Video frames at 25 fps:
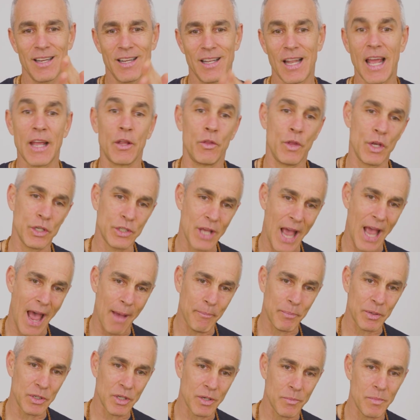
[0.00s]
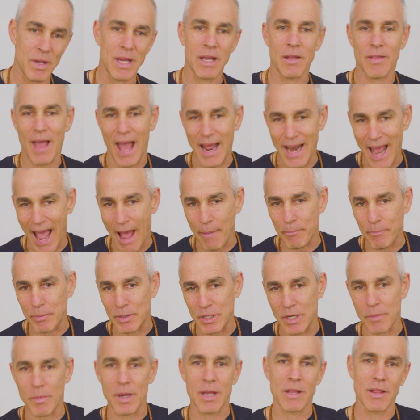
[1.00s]
like this happened to me, that happened
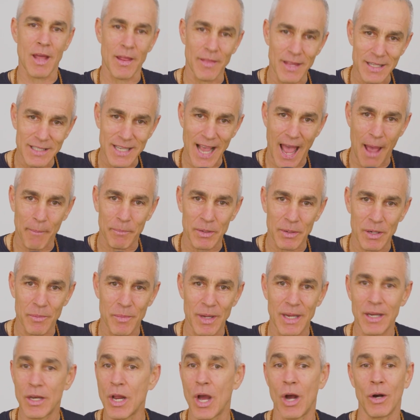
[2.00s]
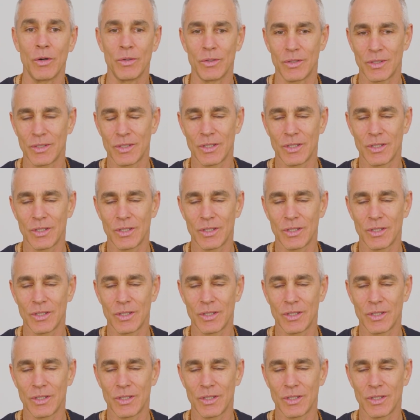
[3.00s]
to me, then this happened to me. No,